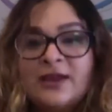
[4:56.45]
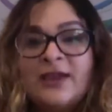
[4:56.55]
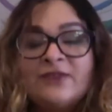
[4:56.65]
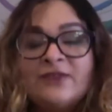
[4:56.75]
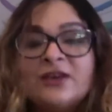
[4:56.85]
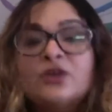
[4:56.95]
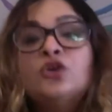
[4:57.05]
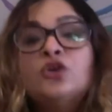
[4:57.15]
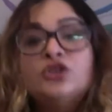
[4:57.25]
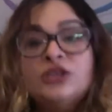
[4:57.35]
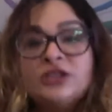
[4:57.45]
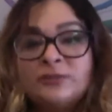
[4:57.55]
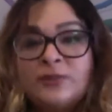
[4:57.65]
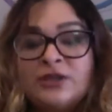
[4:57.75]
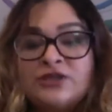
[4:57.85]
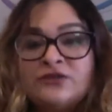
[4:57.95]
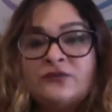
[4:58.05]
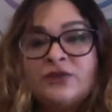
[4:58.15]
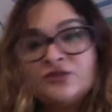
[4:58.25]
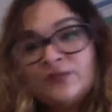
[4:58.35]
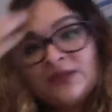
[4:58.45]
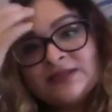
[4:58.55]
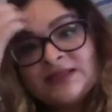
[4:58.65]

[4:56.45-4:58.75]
having a good database of resumes